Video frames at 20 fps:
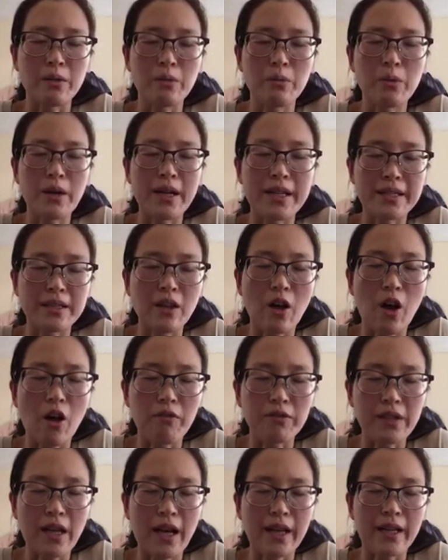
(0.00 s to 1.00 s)
where's the
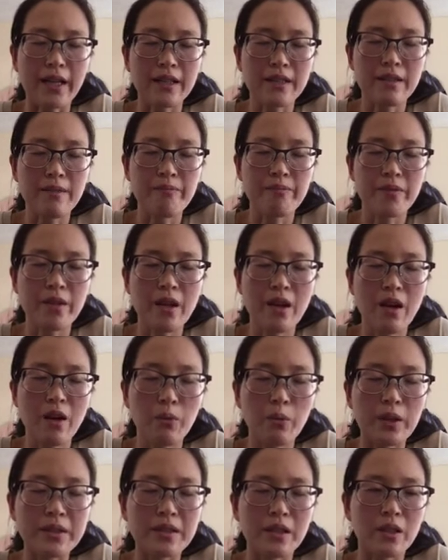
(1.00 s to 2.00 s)
off-target
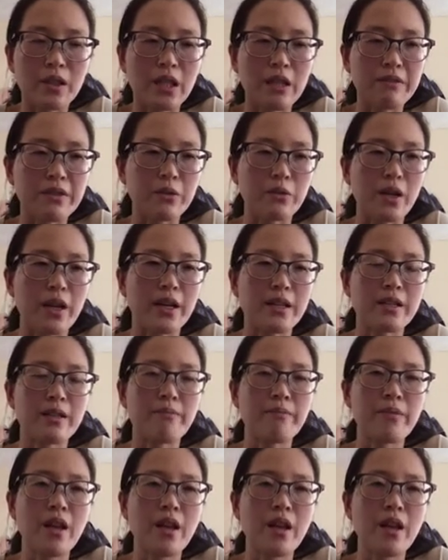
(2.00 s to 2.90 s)
and what's the cleavage rate.